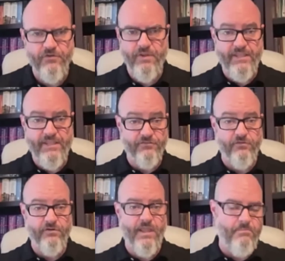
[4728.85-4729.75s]
so he is
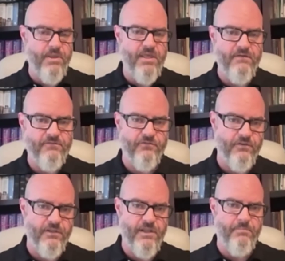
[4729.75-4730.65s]
certainly
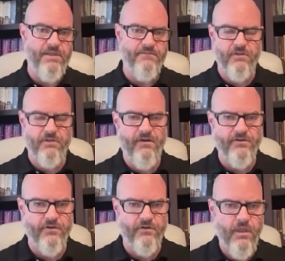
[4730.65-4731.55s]
certainly a pivotal
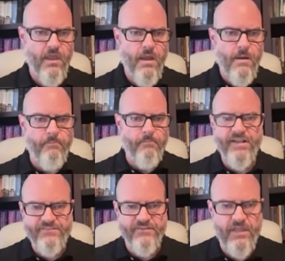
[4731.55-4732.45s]
character but
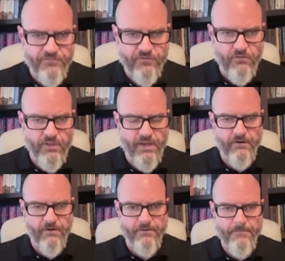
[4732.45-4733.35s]
he's not the sole
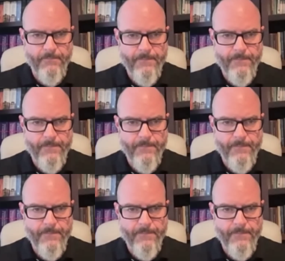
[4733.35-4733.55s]
character.